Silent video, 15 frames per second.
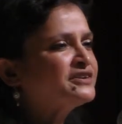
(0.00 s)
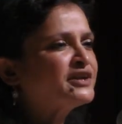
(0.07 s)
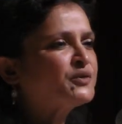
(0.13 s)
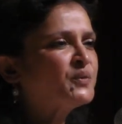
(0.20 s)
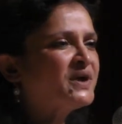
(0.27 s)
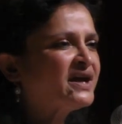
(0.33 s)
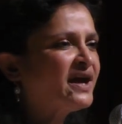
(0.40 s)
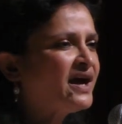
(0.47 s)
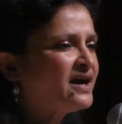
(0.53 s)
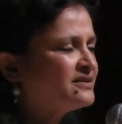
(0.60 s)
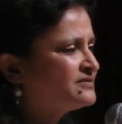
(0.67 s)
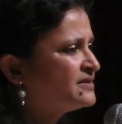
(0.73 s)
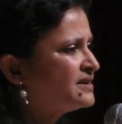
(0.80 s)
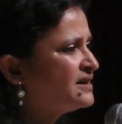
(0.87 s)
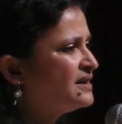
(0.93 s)
that we
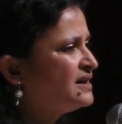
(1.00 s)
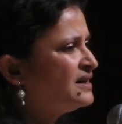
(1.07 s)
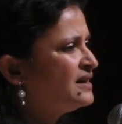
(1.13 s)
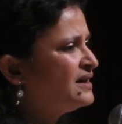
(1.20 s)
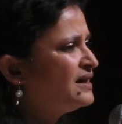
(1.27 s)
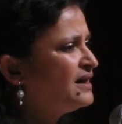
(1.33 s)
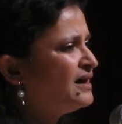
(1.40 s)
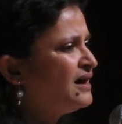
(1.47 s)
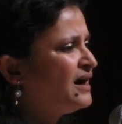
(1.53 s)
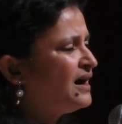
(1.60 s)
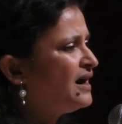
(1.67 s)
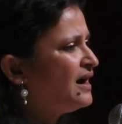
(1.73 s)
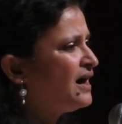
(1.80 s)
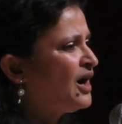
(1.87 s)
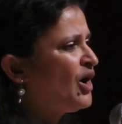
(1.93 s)
have,
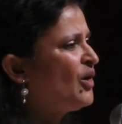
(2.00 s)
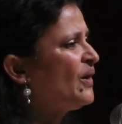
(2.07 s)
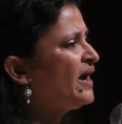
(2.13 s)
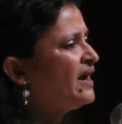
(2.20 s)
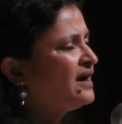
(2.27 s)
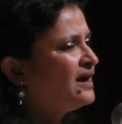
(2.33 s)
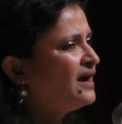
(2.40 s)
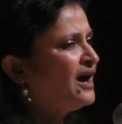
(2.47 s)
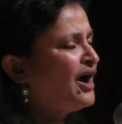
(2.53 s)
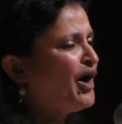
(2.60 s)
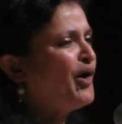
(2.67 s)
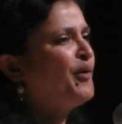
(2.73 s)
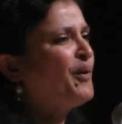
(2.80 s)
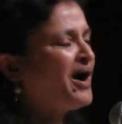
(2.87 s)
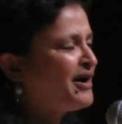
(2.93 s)

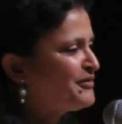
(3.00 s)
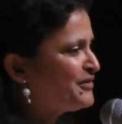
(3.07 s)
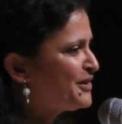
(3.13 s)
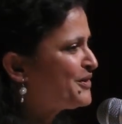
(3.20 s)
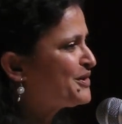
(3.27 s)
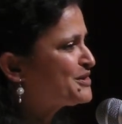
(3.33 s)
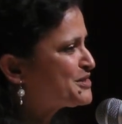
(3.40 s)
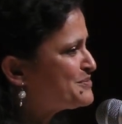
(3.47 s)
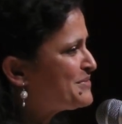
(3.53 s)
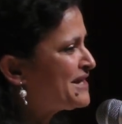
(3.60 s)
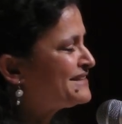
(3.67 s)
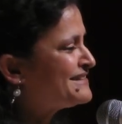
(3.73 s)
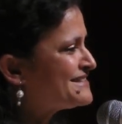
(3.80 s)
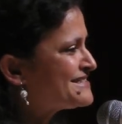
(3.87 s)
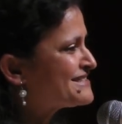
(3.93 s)
how are we going to
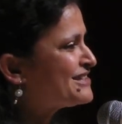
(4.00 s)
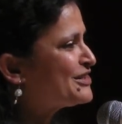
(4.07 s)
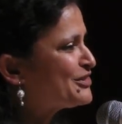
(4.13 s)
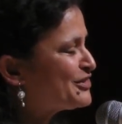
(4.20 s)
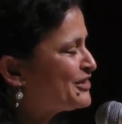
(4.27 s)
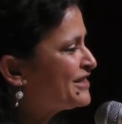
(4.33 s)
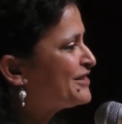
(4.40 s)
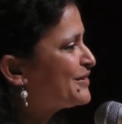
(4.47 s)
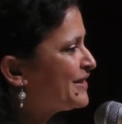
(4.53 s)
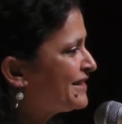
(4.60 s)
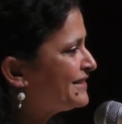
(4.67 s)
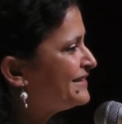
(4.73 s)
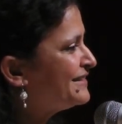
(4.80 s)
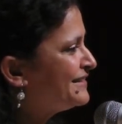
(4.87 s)
make this country great?